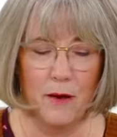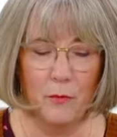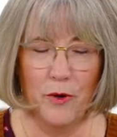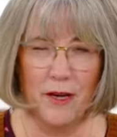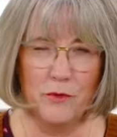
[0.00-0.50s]

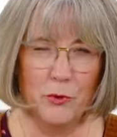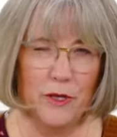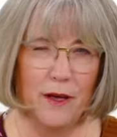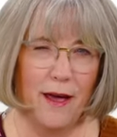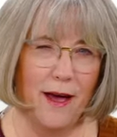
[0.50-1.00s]
when I'm
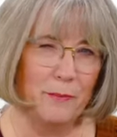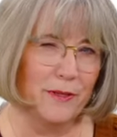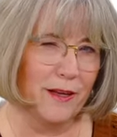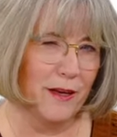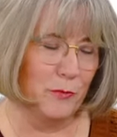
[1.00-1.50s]
doing
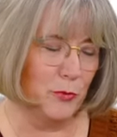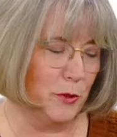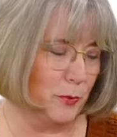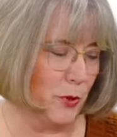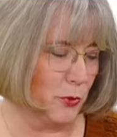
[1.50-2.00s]
applique, and we'll
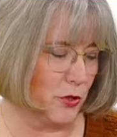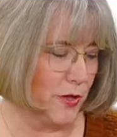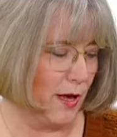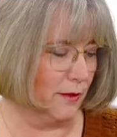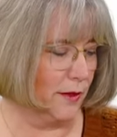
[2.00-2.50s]
approach
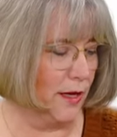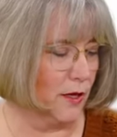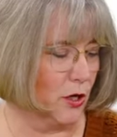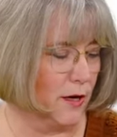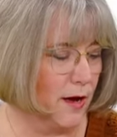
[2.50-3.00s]
that
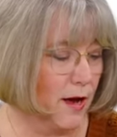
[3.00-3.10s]
later.